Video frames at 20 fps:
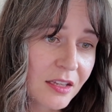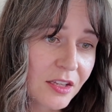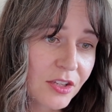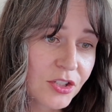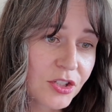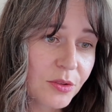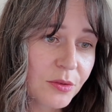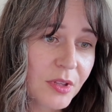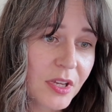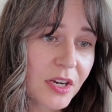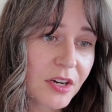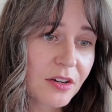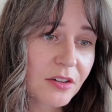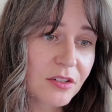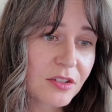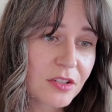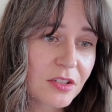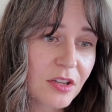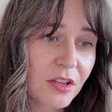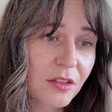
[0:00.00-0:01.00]
So
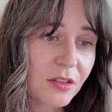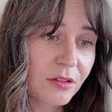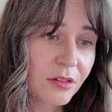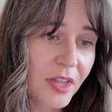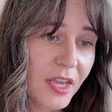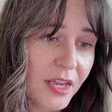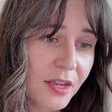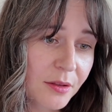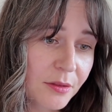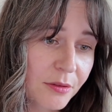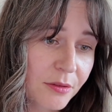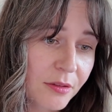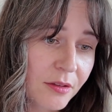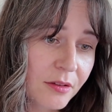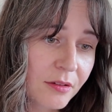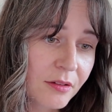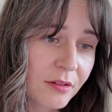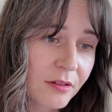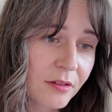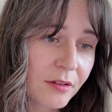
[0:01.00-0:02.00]
there's the length
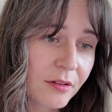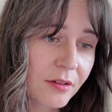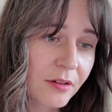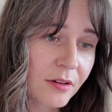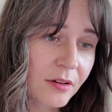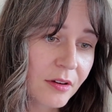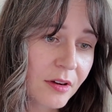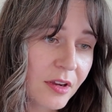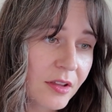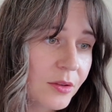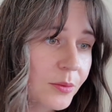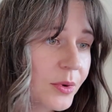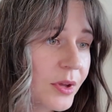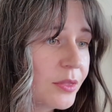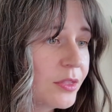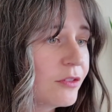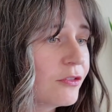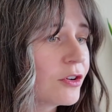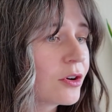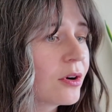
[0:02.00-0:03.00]
and the
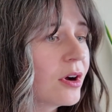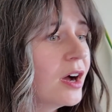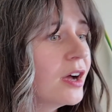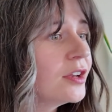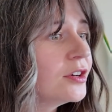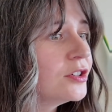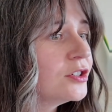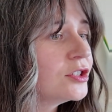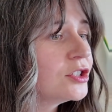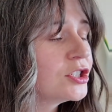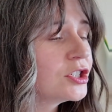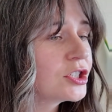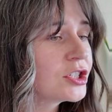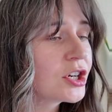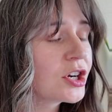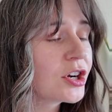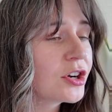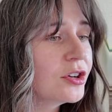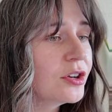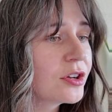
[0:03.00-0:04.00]
width. If you're
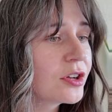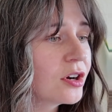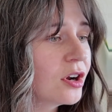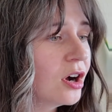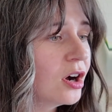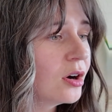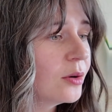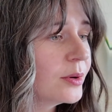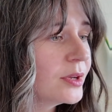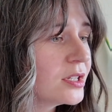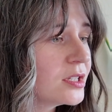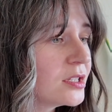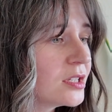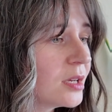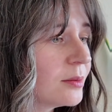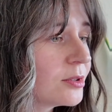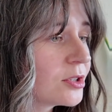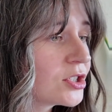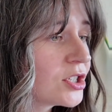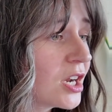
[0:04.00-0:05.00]
unsure, you can always
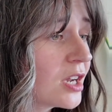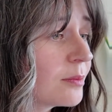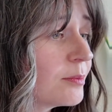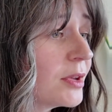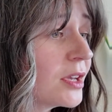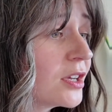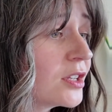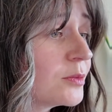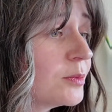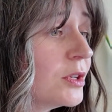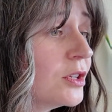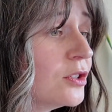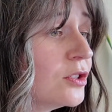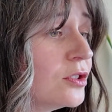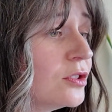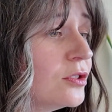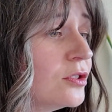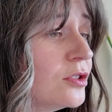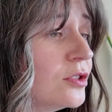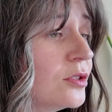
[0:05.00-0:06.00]
double check, because we
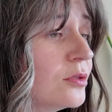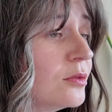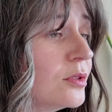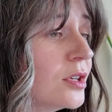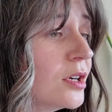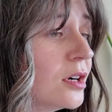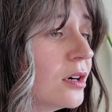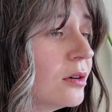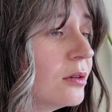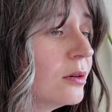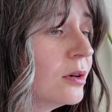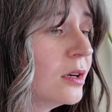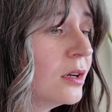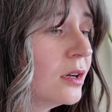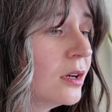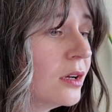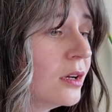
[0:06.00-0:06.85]
do know.